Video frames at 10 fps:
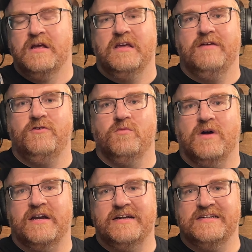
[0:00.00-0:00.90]
If you
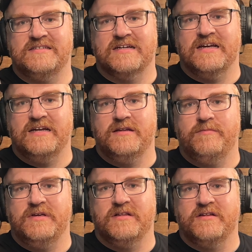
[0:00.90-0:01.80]
wanted it to kind of
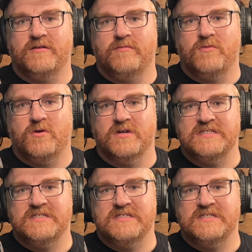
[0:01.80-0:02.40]
be a little more